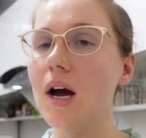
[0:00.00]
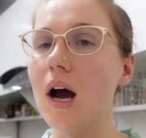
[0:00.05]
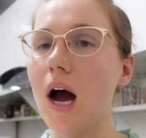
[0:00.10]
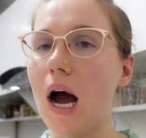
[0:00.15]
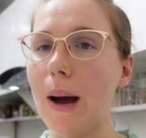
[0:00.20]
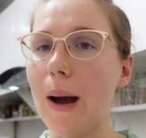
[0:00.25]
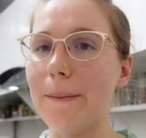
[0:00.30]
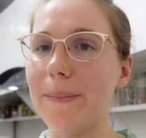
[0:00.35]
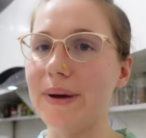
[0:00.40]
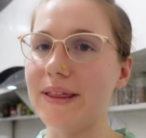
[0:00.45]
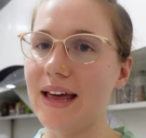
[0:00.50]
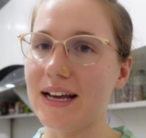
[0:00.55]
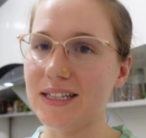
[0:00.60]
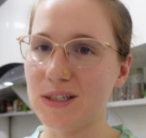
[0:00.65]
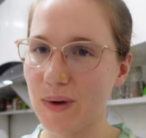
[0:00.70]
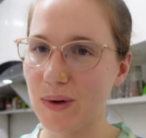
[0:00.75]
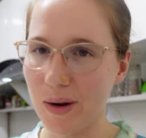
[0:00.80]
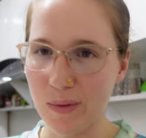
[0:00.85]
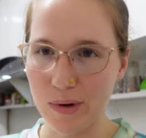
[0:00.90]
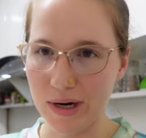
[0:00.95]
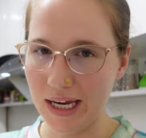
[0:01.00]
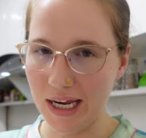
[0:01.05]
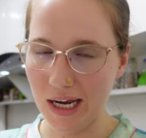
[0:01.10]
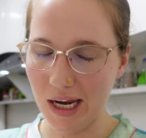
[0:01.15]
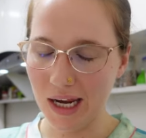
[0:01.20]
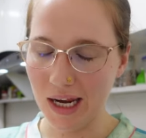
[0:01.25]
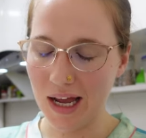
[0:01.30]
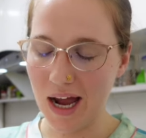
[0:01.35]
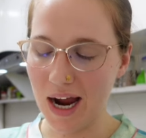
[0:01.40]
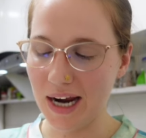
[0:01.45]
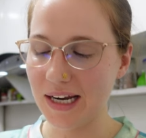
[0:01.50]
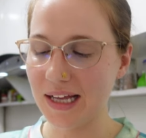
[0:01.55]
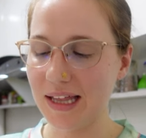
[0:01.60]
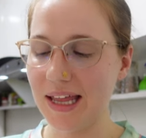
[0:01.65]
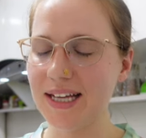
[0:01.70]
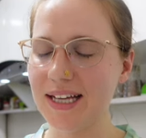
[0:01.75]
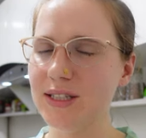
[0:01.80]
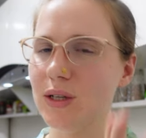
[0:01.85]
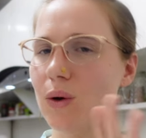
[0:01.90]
but that's why we're eating kind of late.